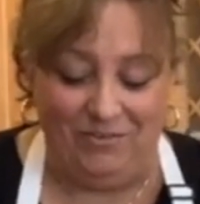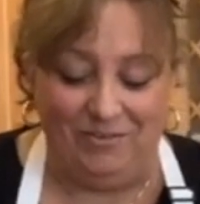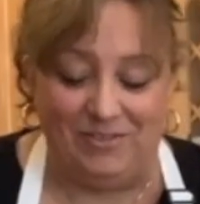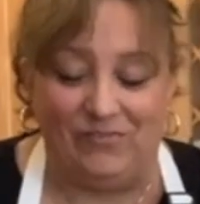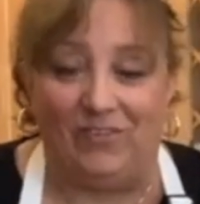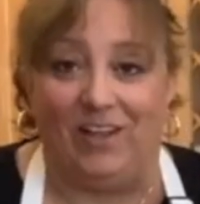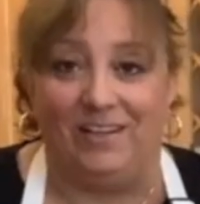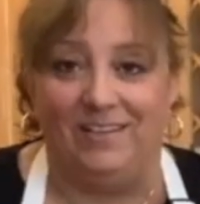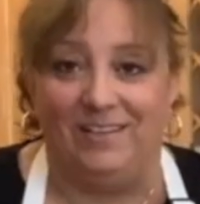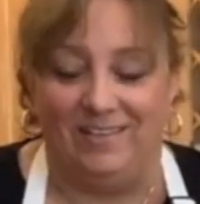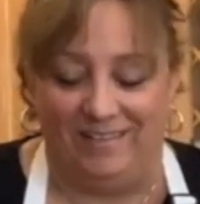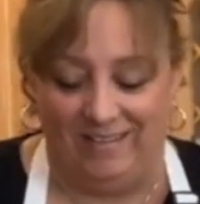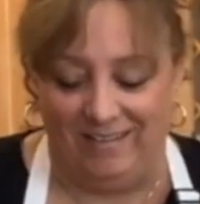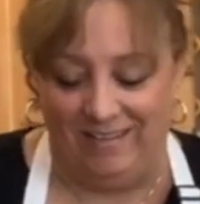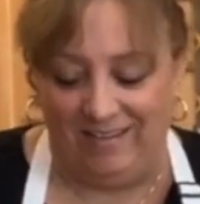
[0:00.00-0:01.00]
it was
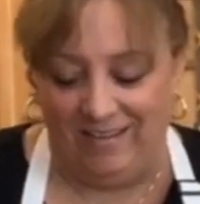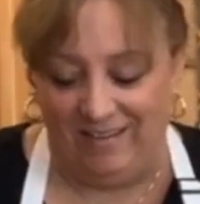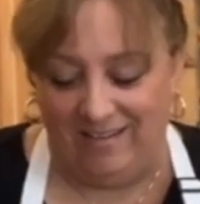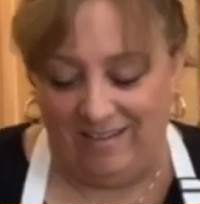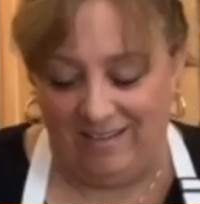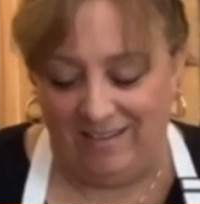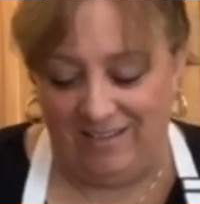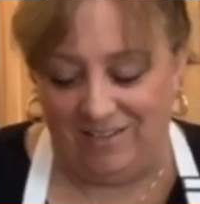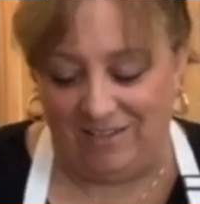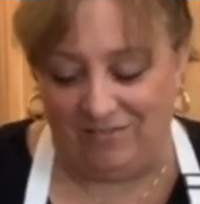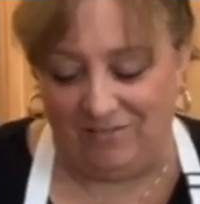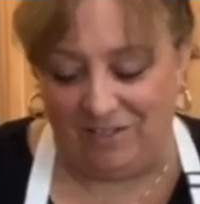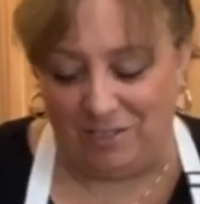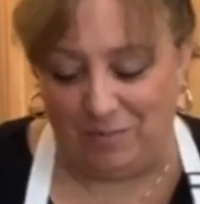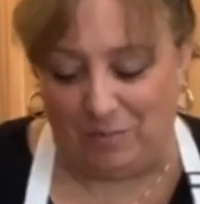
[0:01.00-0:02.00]
fun. It
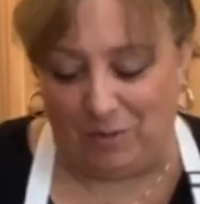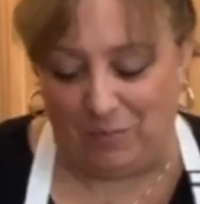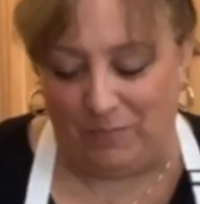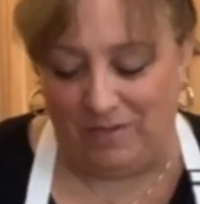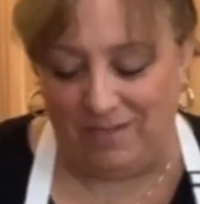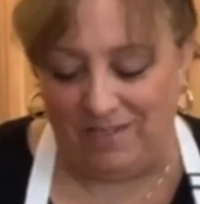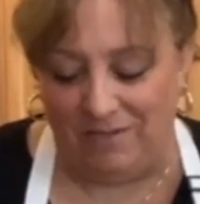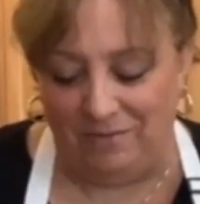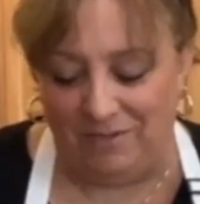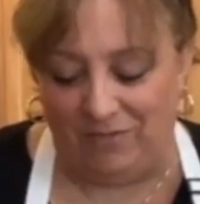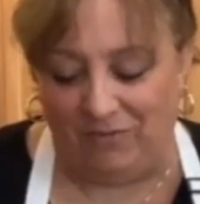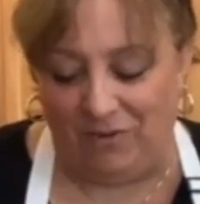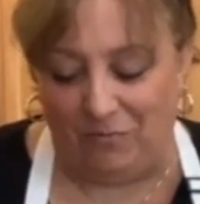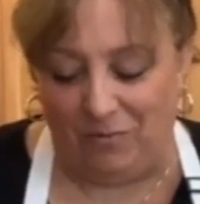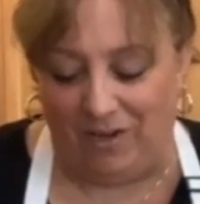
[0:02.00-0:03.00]
served its purpose. It
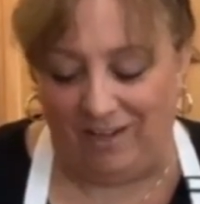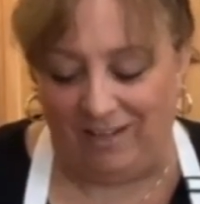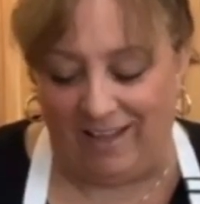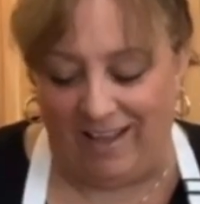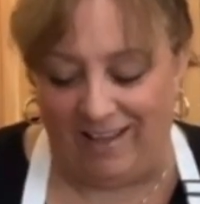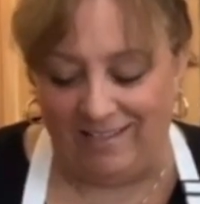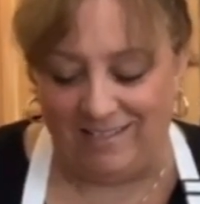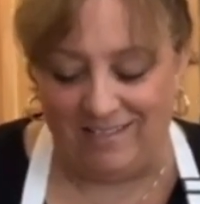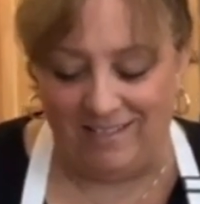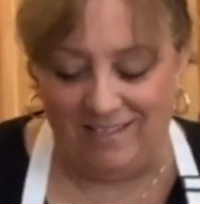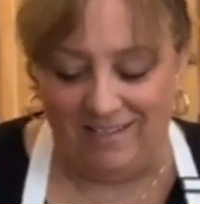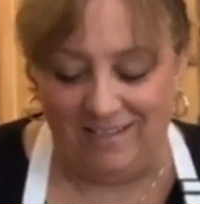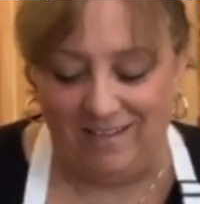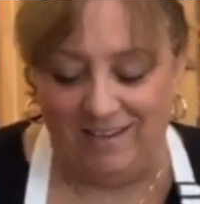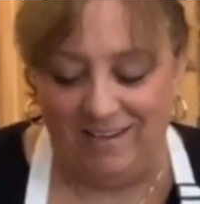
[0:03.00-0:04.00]
was fun while it
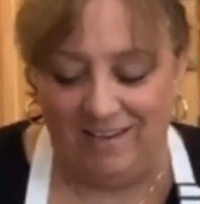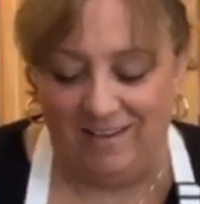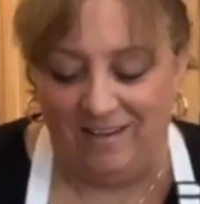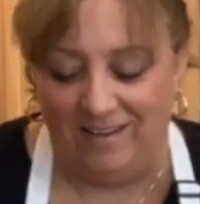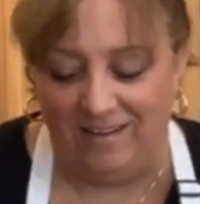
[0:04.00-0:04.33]
lasted.